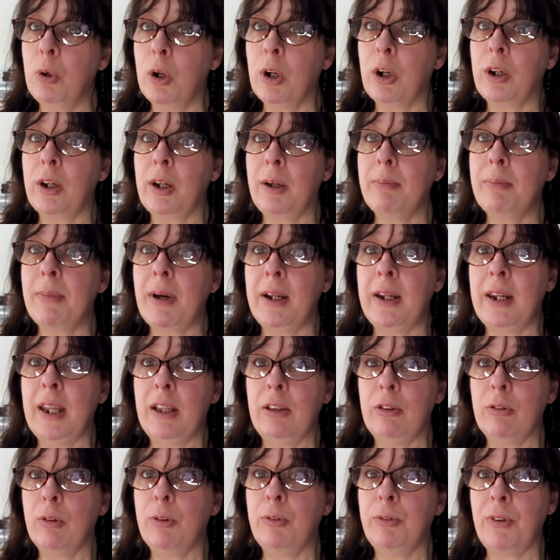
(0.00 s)
work a
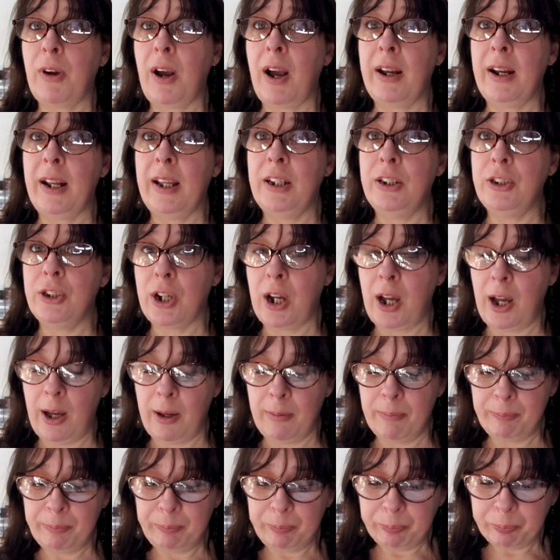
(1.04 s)
Monday through Friday
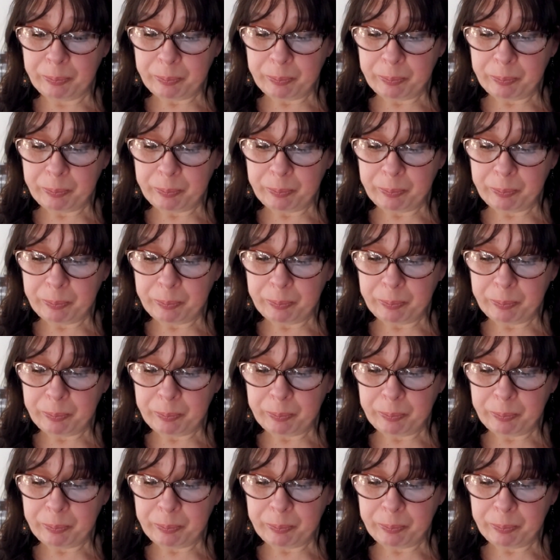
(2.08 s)
job.